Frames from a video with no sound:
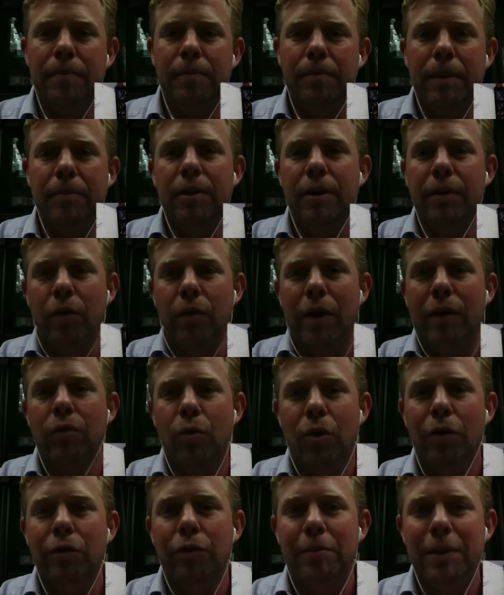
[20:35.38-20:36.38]
people that have ever
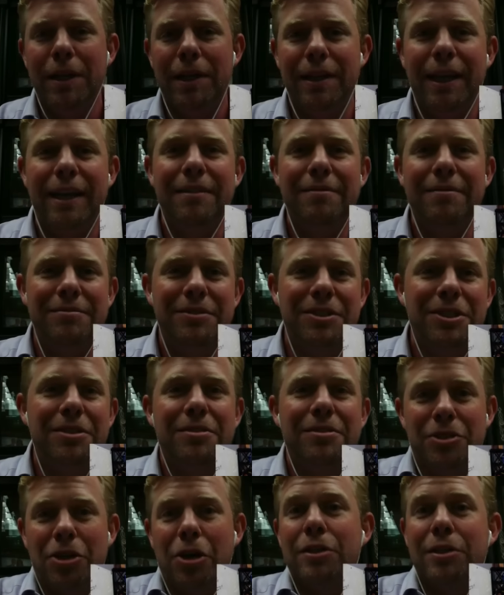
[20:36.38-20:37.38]
worked for me, they
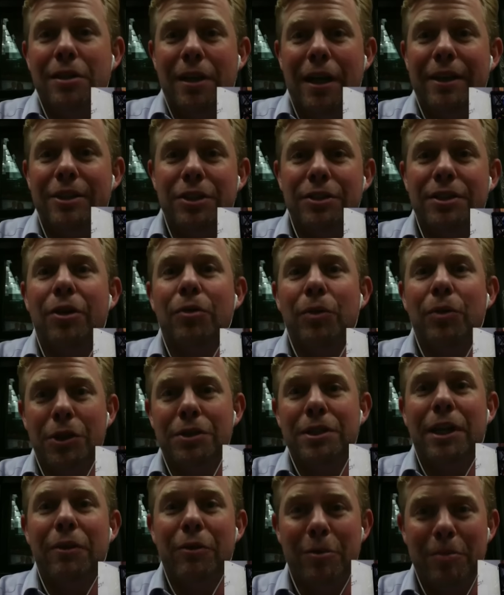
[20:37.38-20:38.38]
start to actually sell
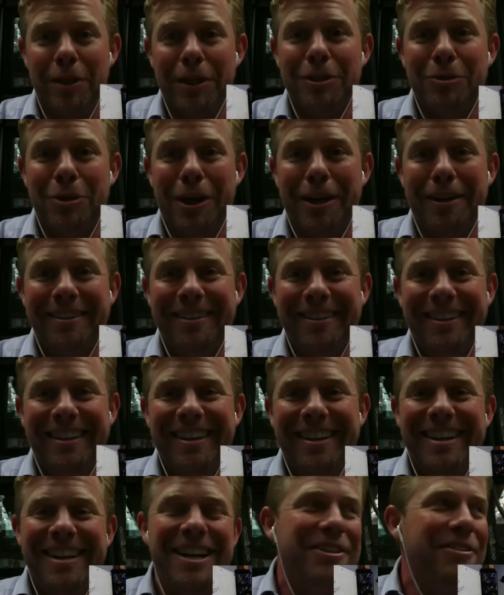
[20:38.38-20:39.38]
real estate with me as well.
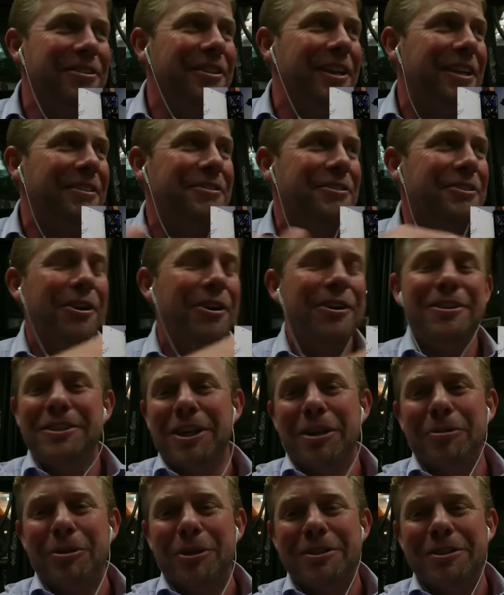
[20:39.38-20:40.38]
Either they started to
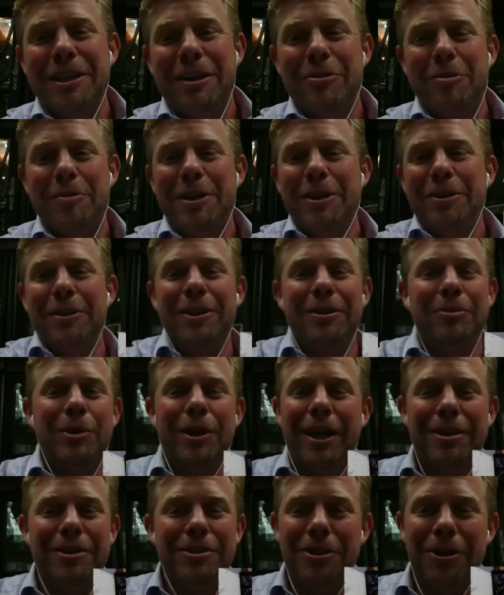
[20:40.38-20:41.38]
sell real estate with me, or they
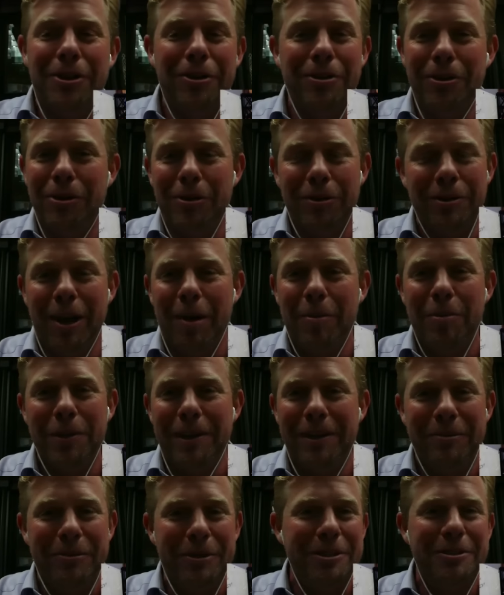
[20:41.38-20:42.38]
went out and started their own
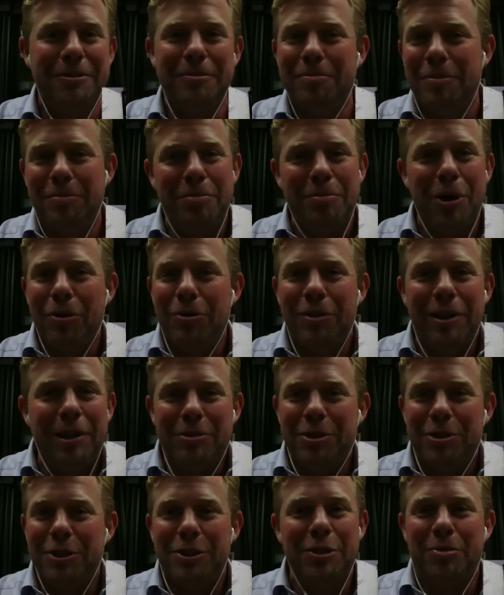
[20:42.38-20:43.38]
company, which both
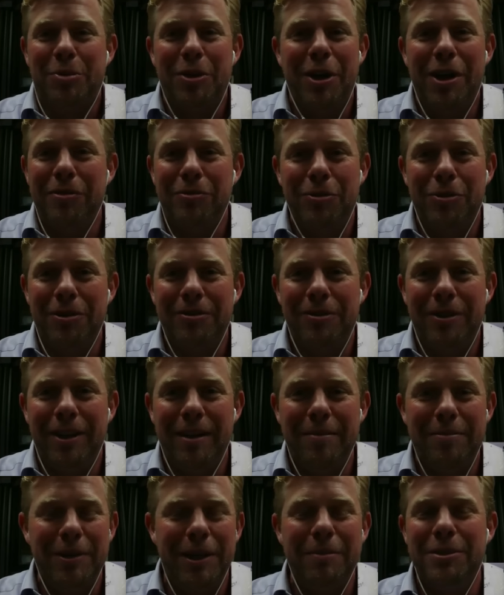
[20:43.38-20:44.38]
I'm just as proud for,
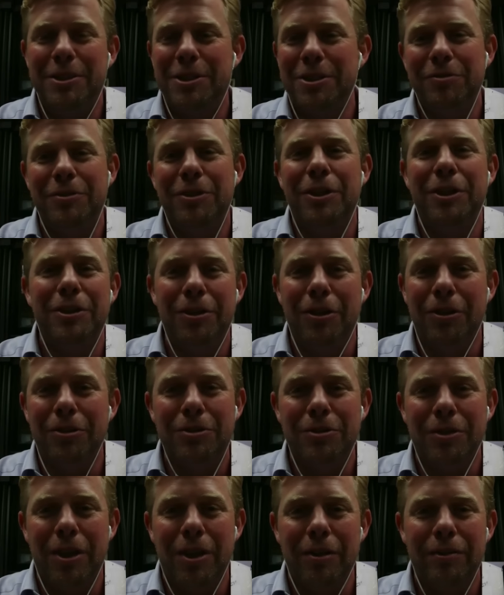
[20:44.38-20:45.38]
right? But I'm still very
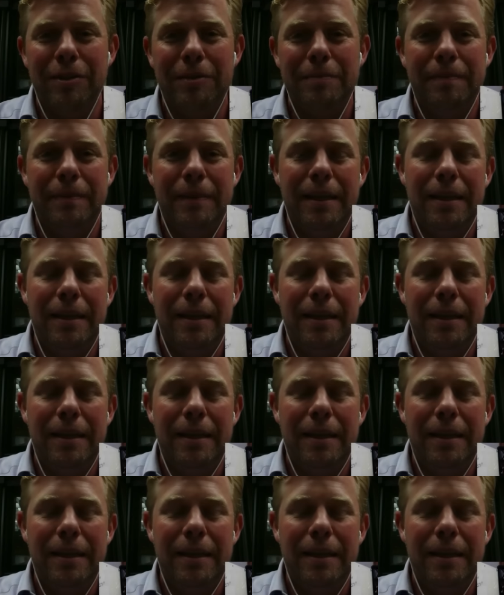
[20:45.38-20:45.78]
close with all of them.